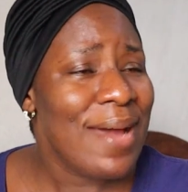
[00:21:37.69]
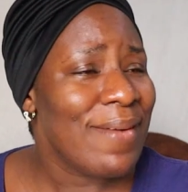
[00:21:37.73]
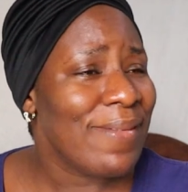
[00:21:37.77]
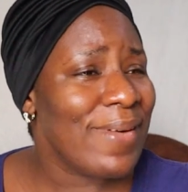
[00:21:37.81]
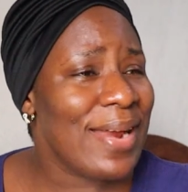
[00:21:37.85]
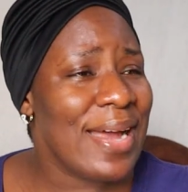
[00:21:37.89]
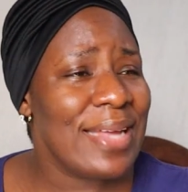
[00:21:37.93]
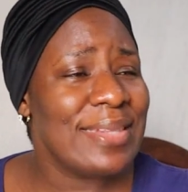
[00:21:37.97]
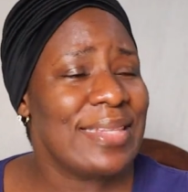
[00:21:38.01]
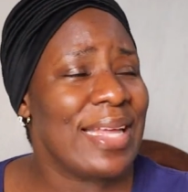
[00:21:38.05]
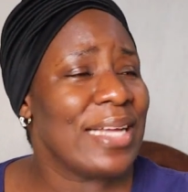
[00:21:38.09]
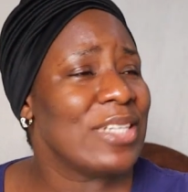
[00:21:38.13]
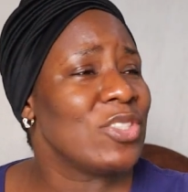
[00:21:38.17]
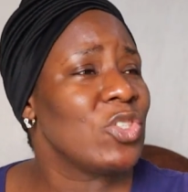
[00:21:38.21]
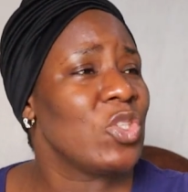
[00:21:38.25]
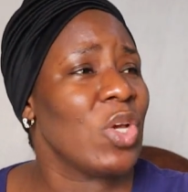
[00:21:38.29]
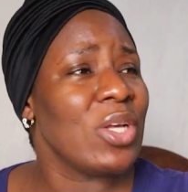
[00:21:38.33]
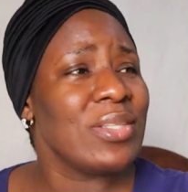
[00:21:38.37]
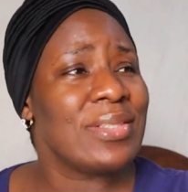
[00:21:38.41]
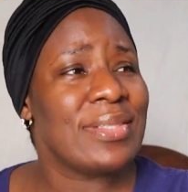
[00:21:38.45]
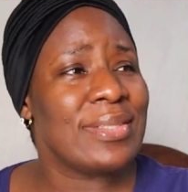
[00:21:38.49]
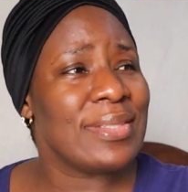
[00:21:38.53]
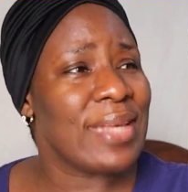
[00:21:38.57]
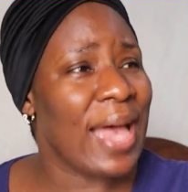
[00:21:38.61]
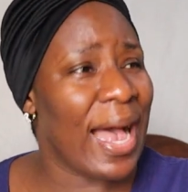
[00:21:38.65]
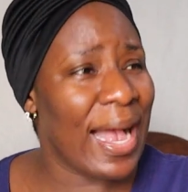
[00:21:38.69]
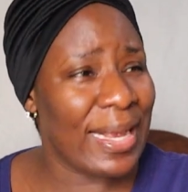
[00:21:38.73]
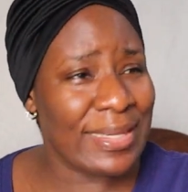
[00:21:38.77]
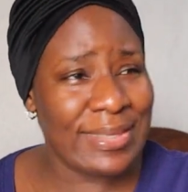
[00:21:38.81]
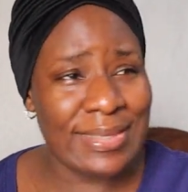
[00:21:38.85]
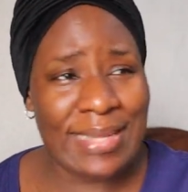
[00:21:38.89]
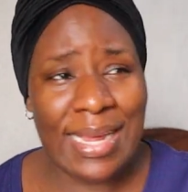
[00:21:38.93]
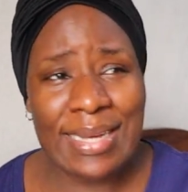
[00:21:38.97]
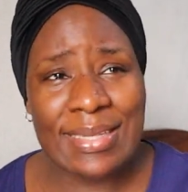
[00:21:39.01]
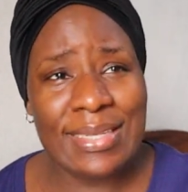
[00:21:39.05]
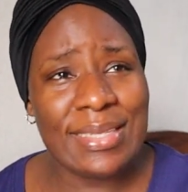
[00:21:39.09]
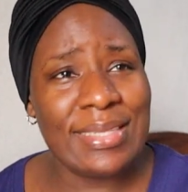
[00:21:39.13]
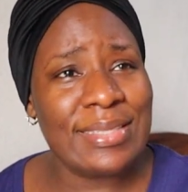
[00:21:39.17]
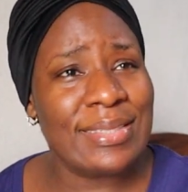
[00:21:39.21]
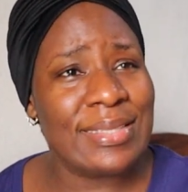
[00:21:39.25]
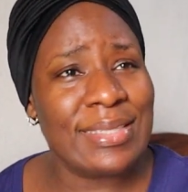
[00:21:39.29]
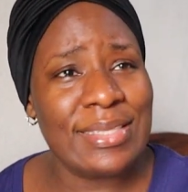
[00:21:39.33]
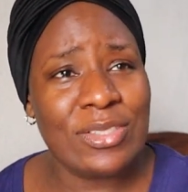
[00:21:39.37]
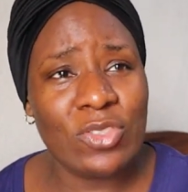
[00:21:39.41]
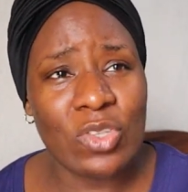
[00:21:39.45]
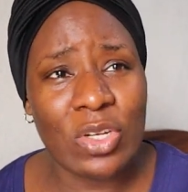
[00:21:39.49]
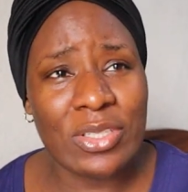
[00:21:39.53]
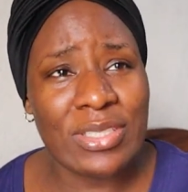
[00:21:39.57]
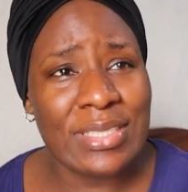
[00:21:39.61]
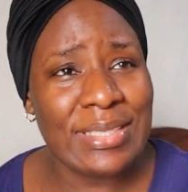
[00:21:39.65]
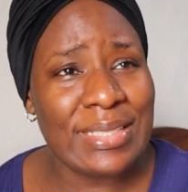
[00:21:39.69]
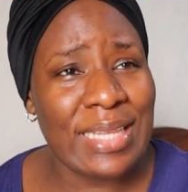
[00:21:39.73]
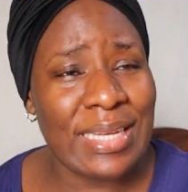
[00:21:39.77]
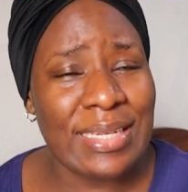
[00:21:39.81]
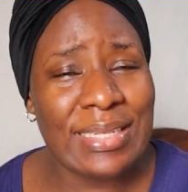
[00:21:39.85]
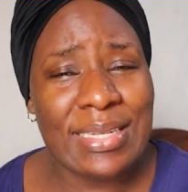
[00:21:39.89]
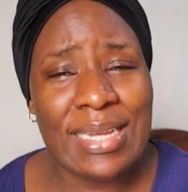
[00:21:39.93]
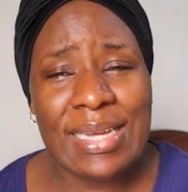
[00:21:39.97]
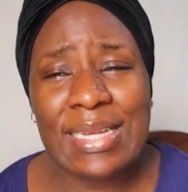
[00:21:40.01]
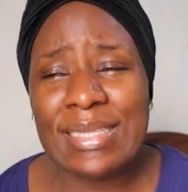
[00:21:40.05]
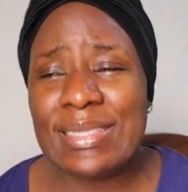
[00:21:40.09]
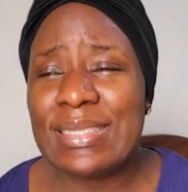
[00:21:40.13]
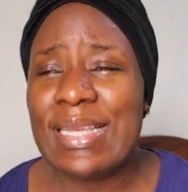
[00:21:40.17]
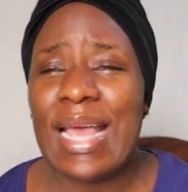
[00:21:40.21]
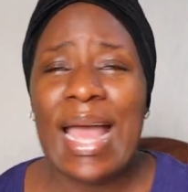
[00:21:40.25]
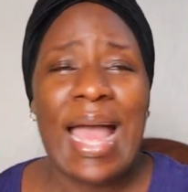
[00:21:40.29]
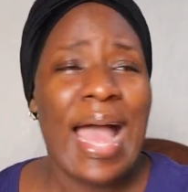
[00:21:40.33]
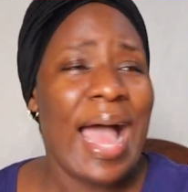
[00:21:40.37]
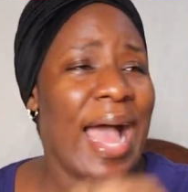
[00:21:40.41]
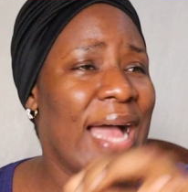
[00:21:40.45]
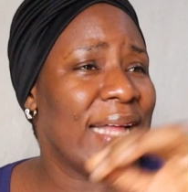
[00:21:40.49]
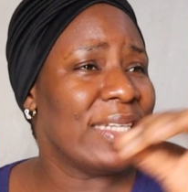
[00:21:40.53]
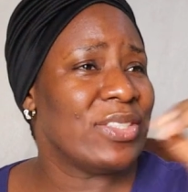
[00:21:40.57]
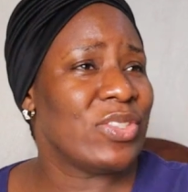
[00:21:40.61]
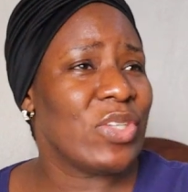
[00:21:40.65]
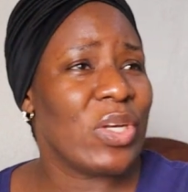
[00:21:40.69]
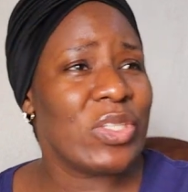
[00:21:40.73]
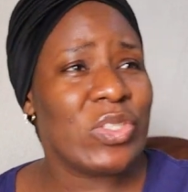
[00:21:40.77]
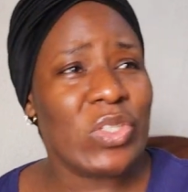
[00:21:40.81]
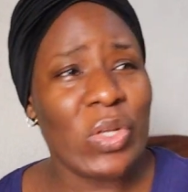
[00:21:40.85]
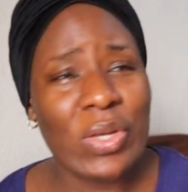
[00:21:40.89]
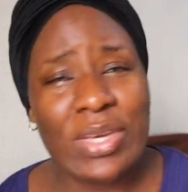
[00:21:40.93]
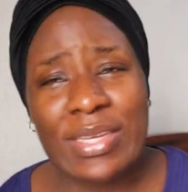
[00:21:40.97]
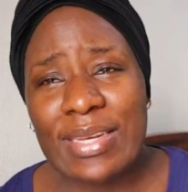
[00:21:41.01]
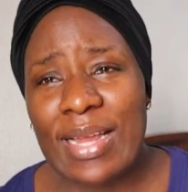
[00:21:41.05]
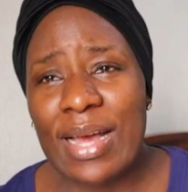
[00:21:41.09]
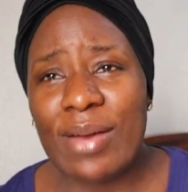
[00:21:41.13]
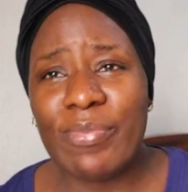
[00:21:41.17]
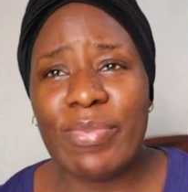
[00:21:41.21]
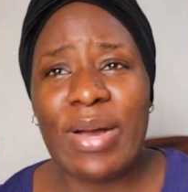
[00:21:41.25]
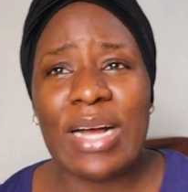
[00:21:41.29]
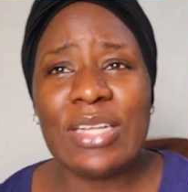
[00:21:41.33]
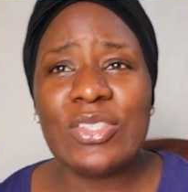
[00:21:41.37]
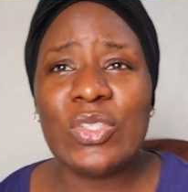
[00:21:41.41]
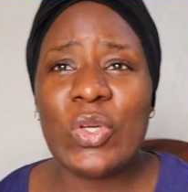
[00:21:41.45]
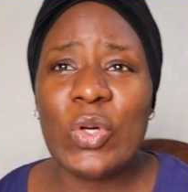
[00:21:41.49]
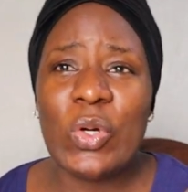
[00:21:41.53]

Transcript: rather than just hashtagging things on the internet and just talking about,